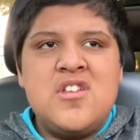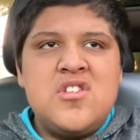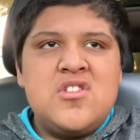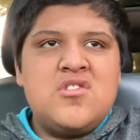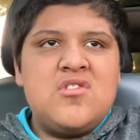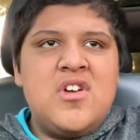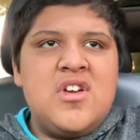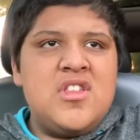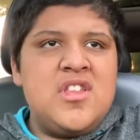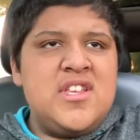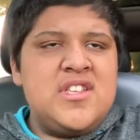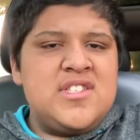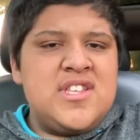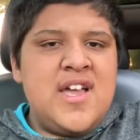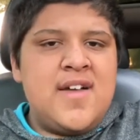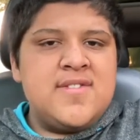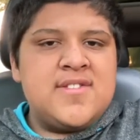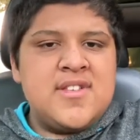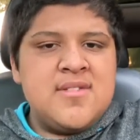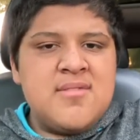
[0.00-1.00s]
To at least
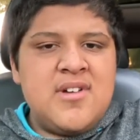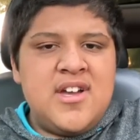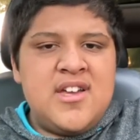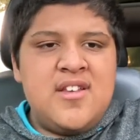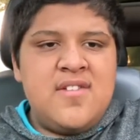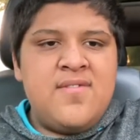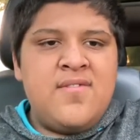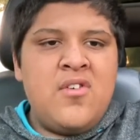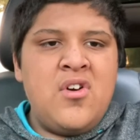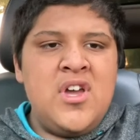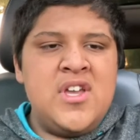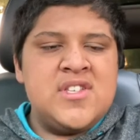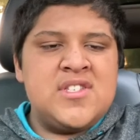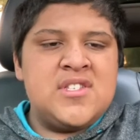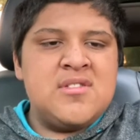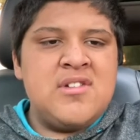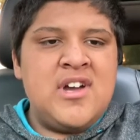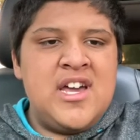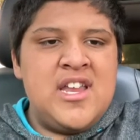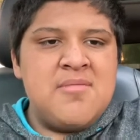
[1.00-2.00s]
have some kind of voice,
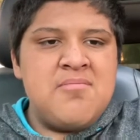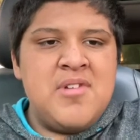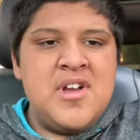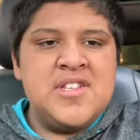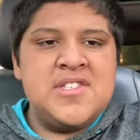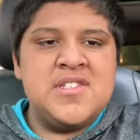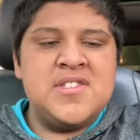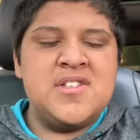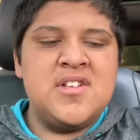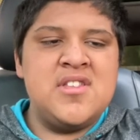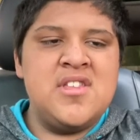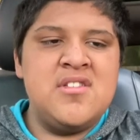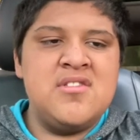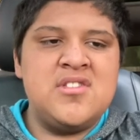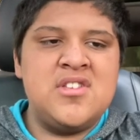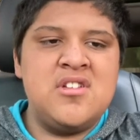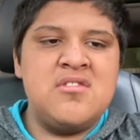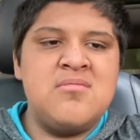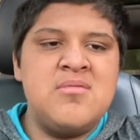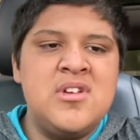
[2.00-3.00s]
some kind of presence on
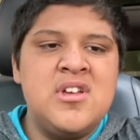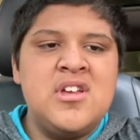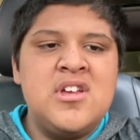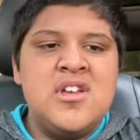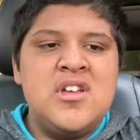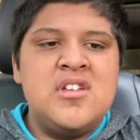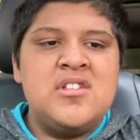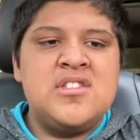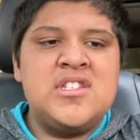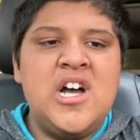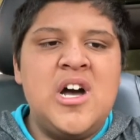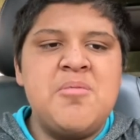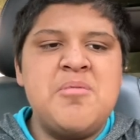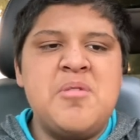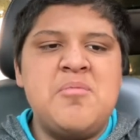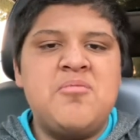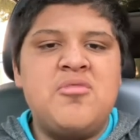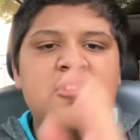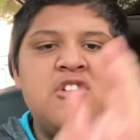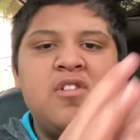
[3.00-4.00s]
YouTube to help
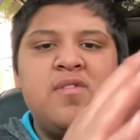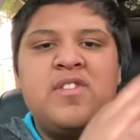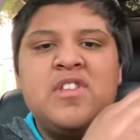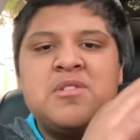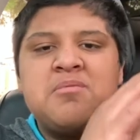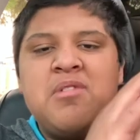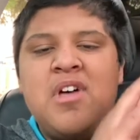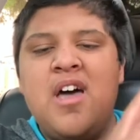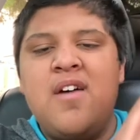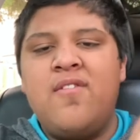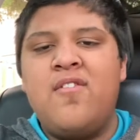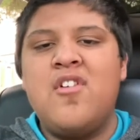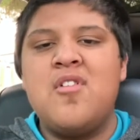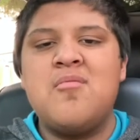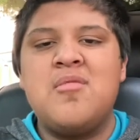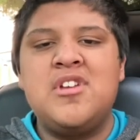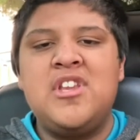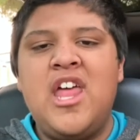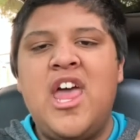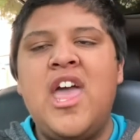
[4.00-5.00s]
improve this platform
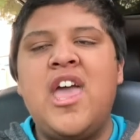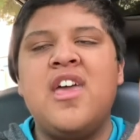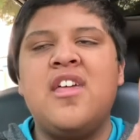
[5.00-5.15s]
one day.